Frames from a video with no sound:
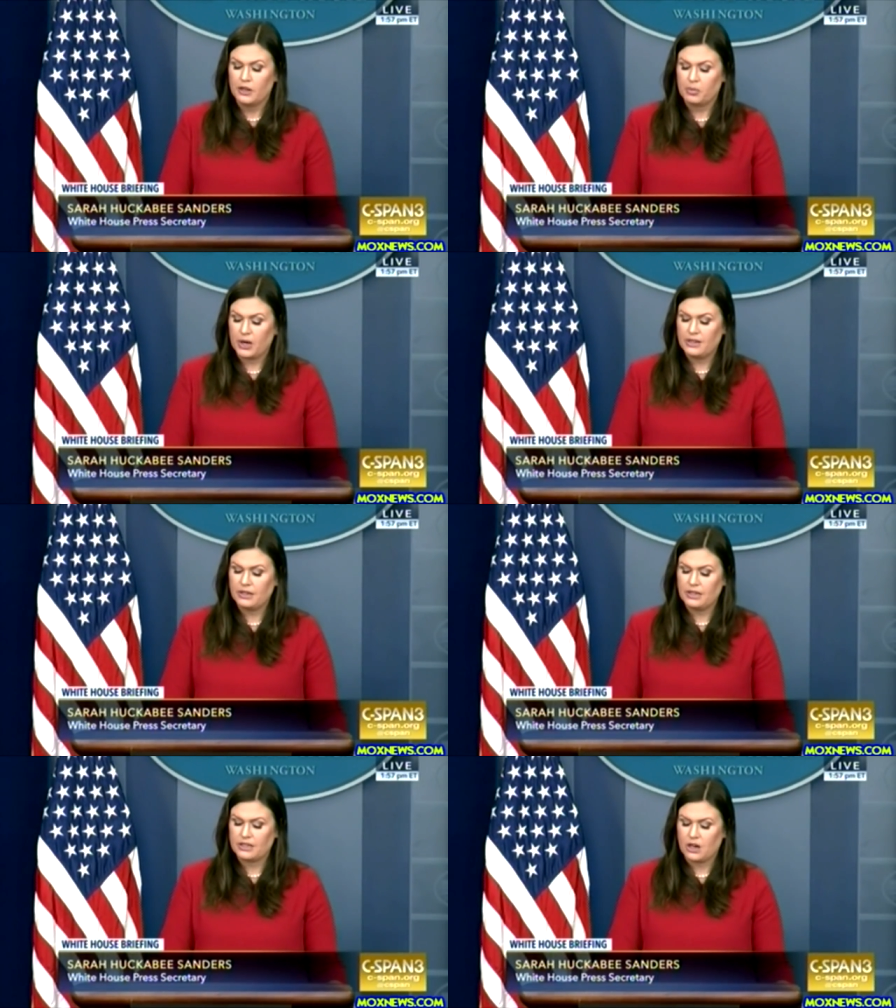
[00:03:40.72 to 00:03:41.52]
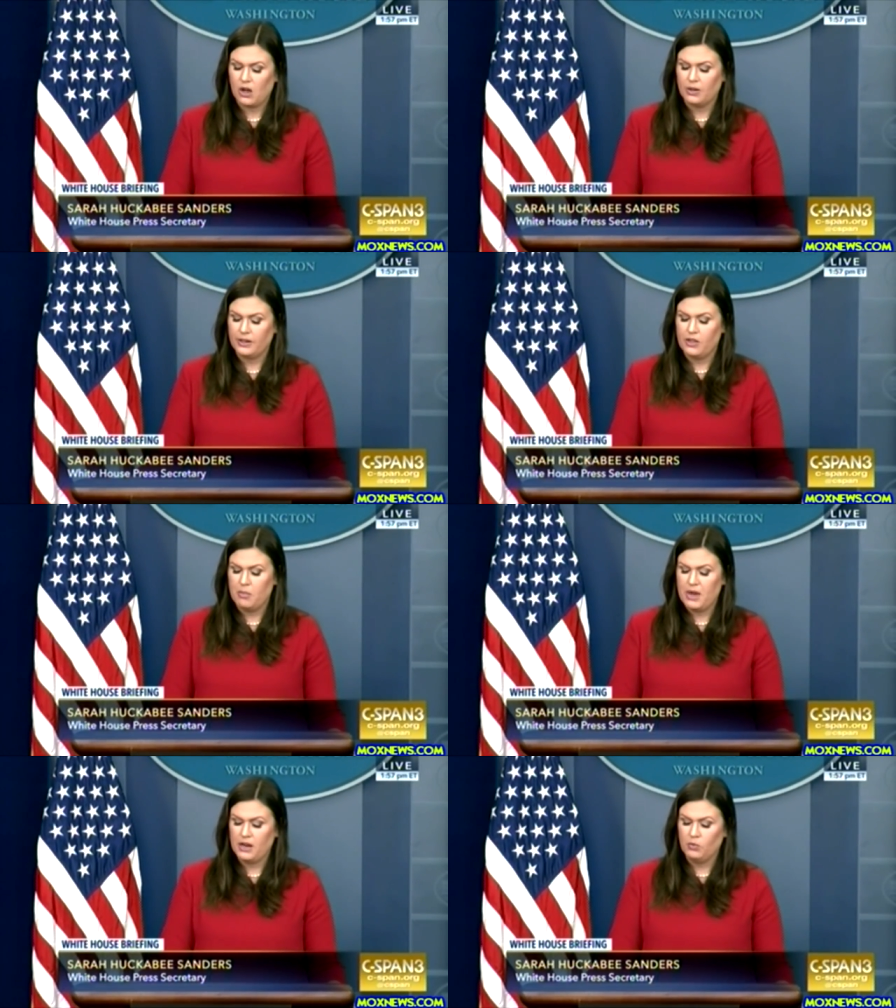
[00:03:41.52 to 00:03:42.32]
the president is calling on
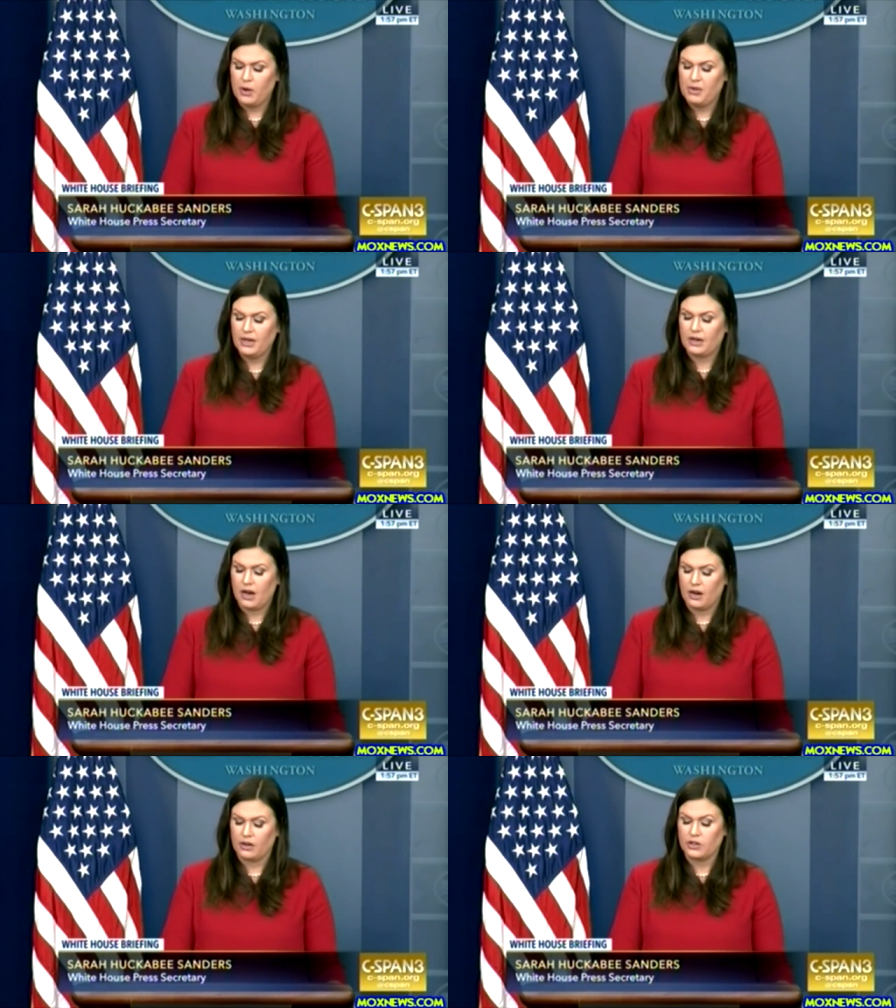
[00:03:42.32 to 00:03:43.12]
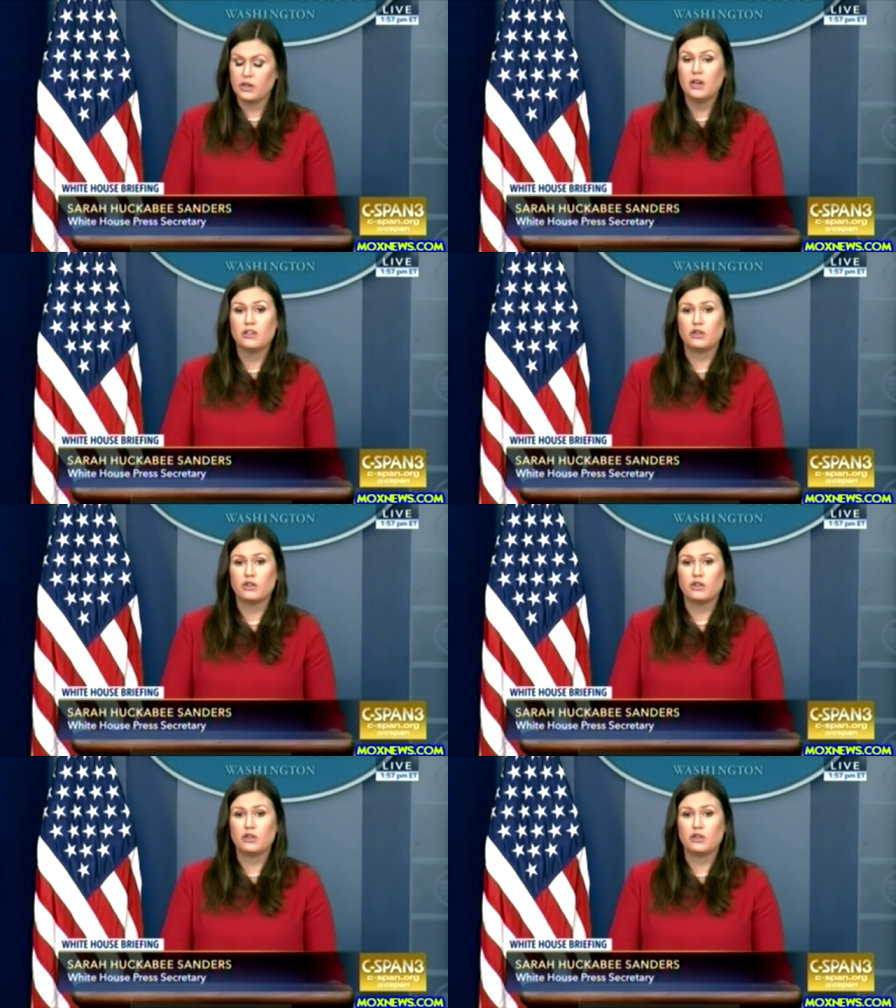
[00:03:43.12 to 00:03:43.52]
the men and women in Congress